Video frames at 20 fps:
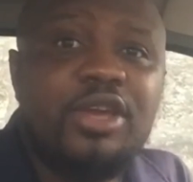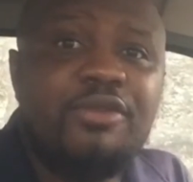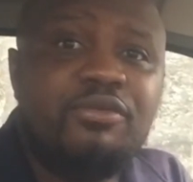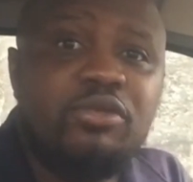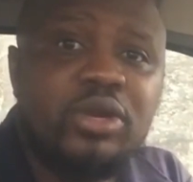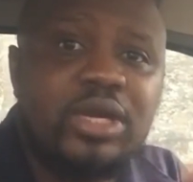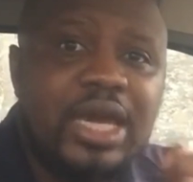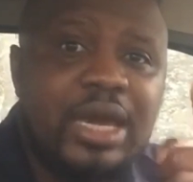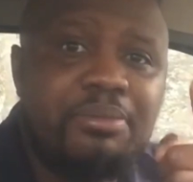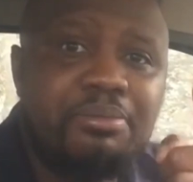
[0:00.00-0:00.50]
If
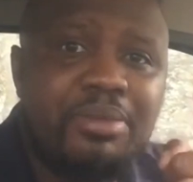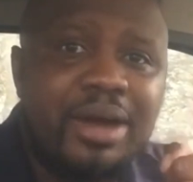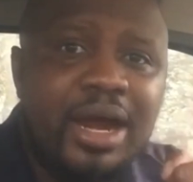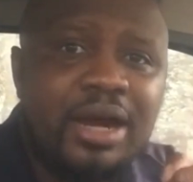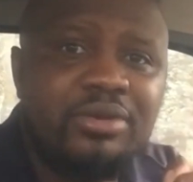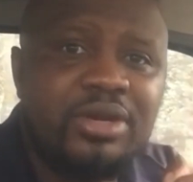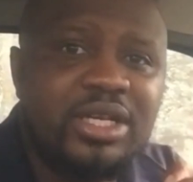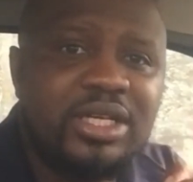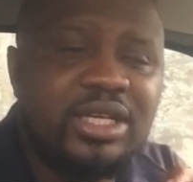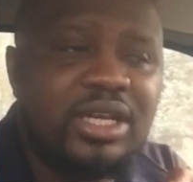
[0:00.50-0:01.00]
you get
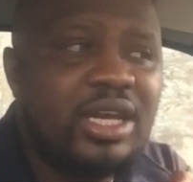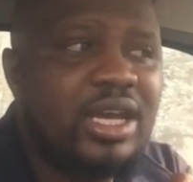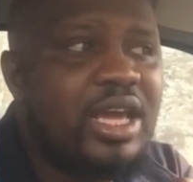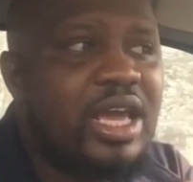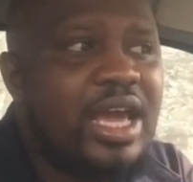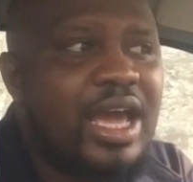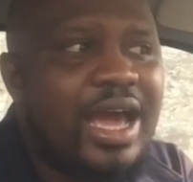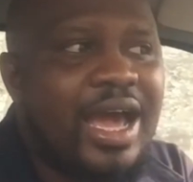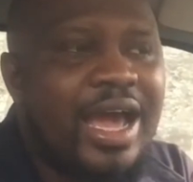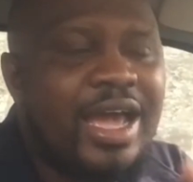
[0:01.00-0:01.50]
married
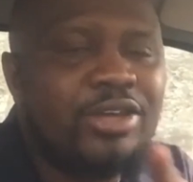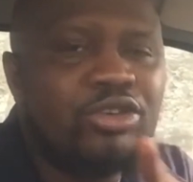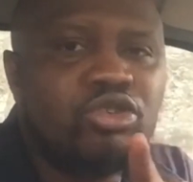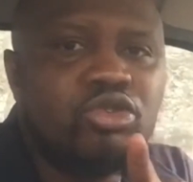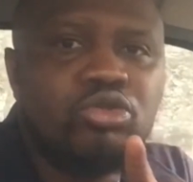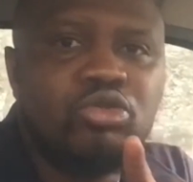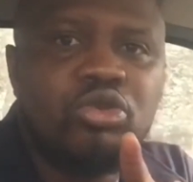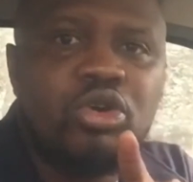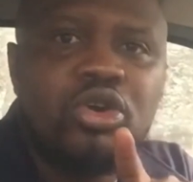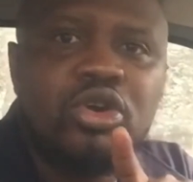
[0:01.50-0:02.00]
and
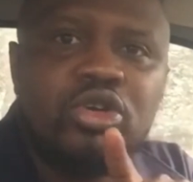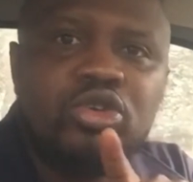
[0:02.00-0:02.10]
you